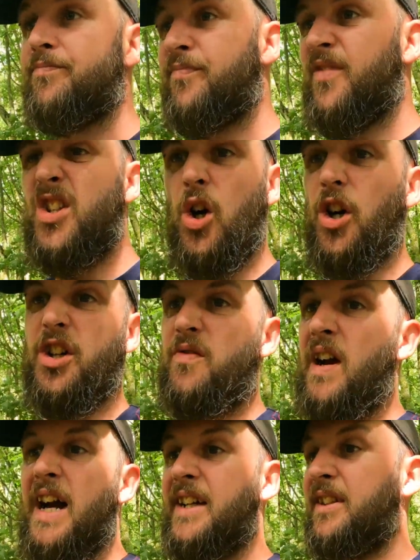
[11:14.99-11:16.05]
It's not going to
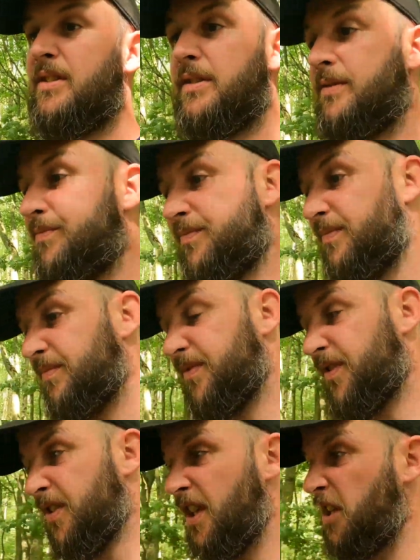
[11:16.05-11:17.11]
rain.
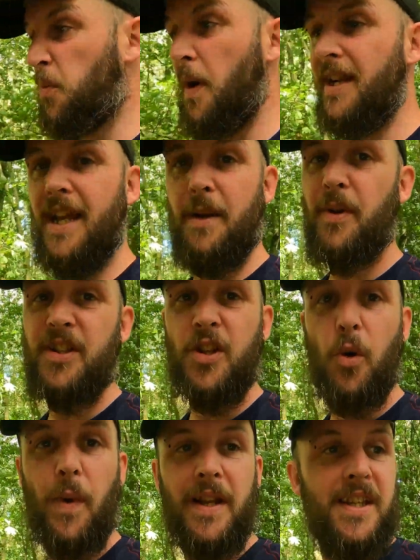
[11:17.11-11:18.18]
It's windy, but it's not
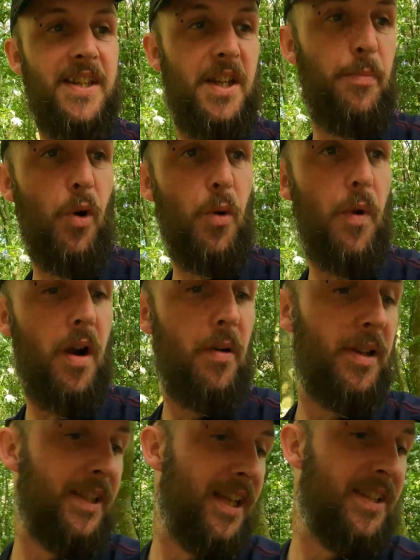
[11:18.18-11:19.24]
windy to the point where I
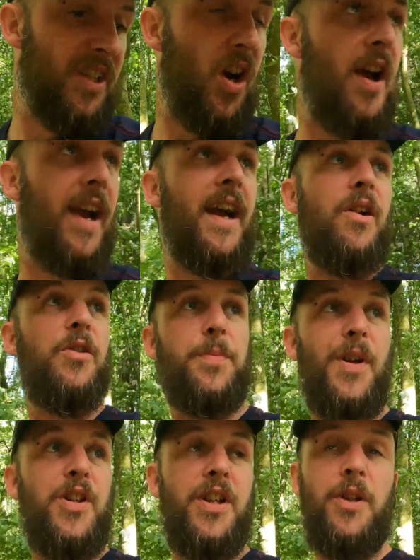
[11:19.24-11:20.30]
need to guy it out,
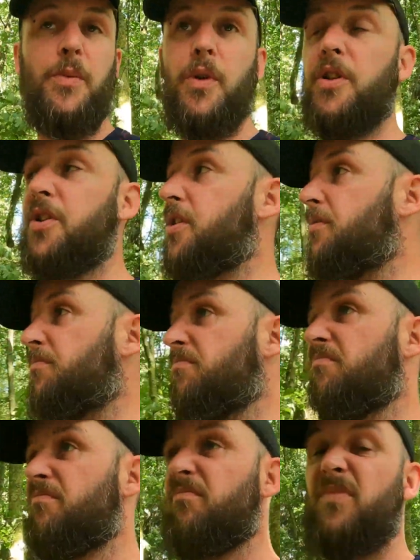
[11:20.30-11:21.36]
especially in the woods.
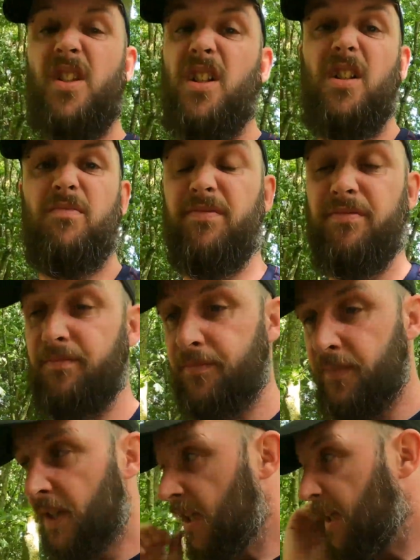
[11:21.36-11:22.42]
So
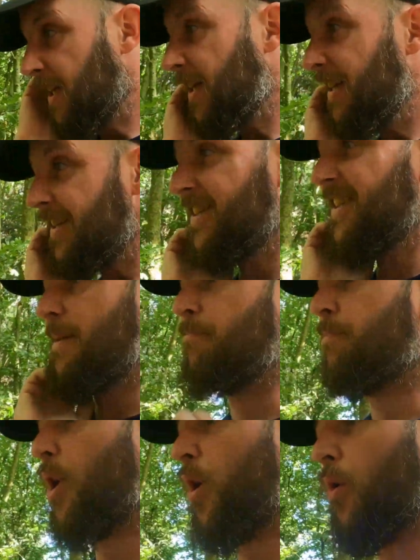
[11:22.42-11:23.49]

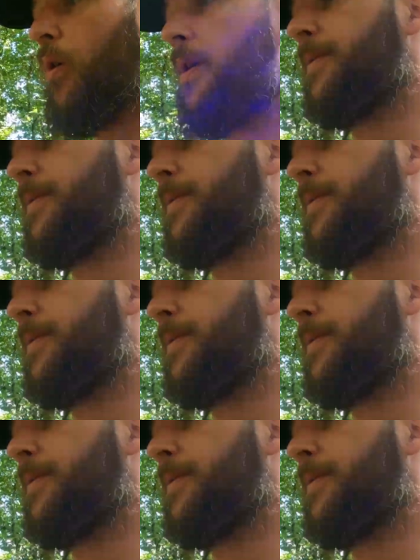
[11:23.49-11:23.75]
simple.